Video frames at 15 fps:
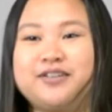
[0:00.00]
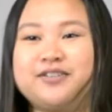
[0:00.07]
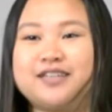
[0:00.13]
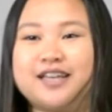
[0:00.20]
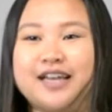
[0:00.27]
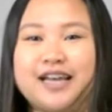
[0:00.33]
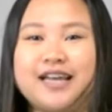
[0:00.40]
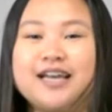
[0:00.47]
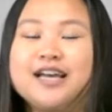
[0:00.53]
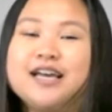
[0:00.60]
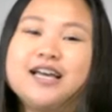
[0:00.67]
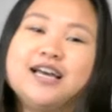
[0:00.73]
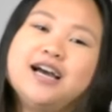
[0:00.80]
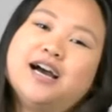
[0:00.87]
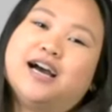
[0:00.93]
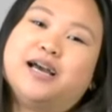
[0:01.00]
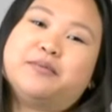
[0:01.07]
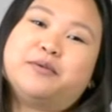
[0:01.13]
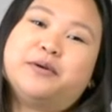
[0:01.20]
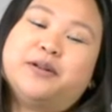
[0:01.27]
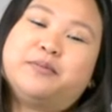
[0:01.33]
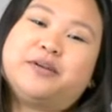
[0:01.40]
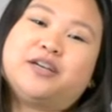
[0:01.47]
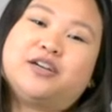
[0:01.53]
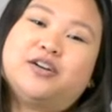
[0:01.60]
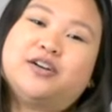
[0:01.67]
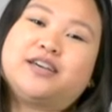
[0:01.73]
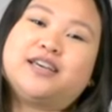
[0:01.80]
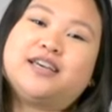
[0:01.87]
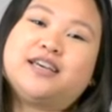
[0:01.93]
new today. I'm going to be
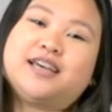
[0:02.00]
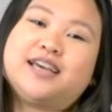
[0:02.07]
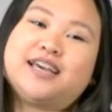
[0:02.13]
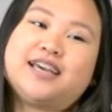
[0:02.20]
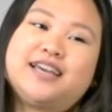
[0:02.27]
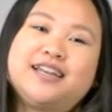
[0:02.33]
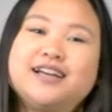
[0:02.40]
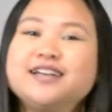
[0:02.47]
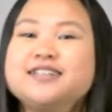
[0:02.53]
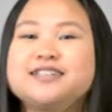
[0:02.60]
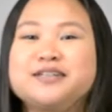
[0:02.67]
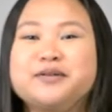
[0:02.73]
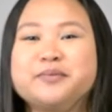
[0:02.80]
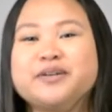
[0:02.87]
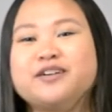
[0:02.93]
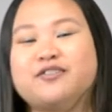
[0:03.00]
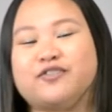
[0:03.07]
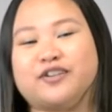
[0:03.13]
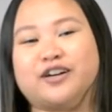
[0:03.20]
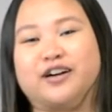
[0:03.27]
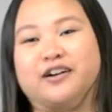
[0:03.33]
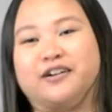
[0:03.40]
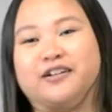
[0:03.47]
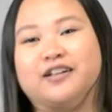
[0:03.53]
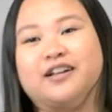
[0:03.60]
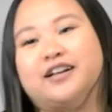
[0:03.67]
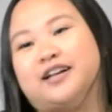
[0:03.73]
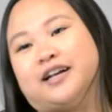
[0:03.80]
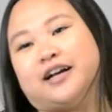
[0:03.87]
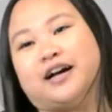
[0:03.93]
cooking a nice little meal for y'all.
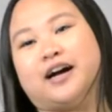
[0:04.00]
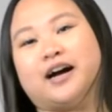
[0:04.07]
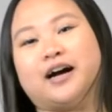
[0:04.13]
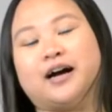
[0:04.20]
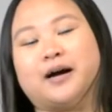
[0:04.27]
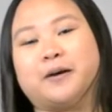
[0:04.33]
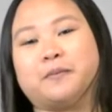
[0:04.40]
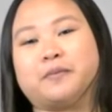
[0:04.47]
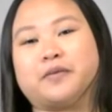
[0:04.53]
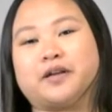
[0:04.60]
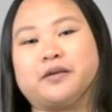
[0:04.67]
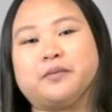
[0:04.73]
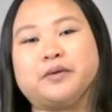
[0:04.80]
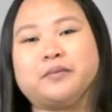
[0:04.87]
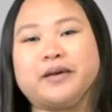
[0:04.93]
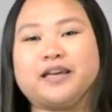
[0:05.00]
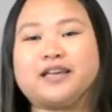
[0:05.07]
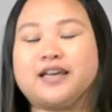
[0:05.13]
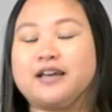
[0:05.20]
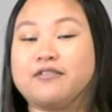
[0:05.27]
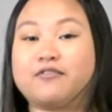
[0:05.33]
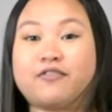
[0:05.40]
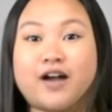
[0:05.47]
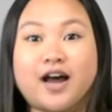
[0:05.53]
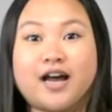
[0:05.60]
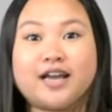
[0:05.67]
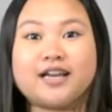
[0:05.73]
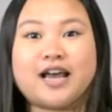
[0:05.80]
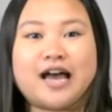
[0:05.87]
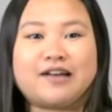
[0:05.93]
I'm going to be making
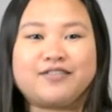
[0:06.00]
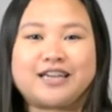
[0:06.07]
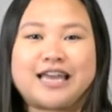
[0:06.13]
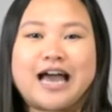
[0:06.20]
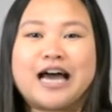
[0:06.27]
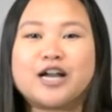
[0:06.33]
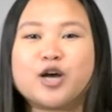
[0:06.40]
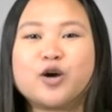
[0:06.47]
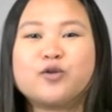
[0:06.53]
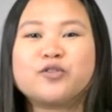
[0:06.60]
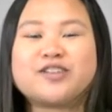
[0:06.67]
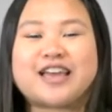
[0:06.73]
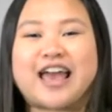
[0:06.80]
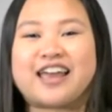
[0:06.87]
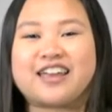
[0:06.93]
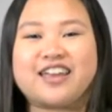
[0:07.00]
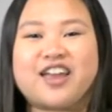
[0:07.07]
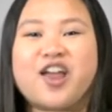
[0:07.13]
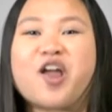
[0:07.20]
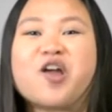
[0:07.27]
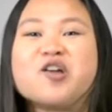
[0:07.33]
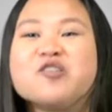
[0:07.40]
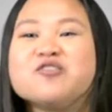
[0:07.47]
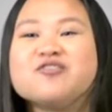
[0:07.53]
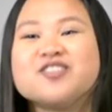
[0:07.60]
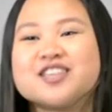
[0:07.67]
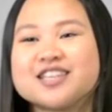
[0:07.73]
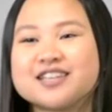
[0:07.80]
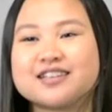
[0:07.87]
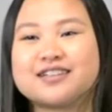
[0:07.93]
fried avocado
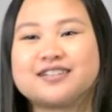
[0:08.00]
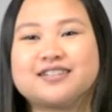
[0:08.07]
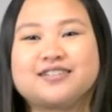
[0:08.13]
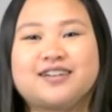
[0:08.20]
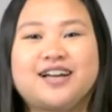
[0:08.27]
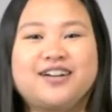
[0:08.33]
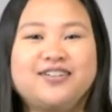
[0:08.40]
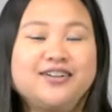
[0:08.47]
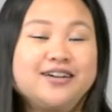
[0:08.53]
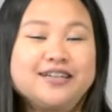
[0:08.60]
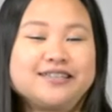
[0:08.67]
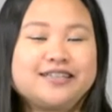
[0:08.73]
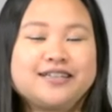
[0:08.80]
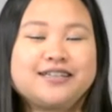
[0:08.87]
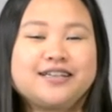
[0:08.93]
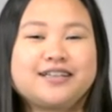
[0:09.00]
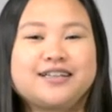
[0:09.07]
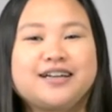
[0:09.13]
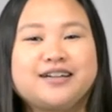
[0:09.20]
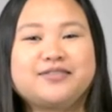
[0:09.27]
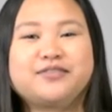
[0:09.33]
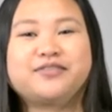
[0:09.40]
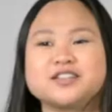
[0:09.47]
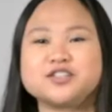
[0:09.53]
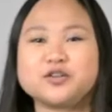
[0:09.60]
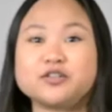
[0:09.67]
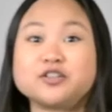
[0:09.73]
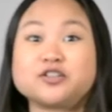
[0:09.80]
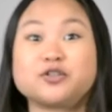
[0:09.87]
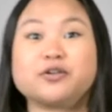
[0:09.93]
tacos. I don't know why I said it like that. So
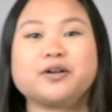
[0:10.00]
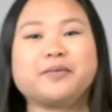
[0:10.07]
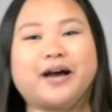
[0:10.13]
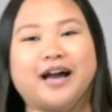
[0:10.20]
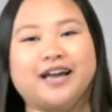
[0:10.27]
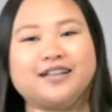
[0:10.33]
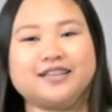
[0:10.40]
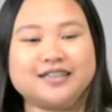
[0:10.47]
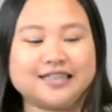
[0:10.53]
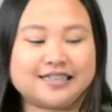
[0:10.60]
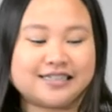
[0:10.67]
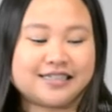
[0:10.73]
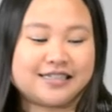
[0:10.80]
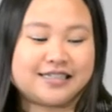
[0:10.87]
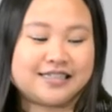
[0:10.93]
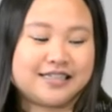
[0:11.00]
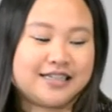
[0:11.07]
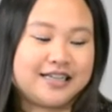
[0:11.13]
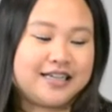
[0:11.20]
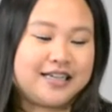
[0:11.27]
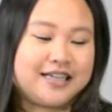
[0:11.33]
the story behind this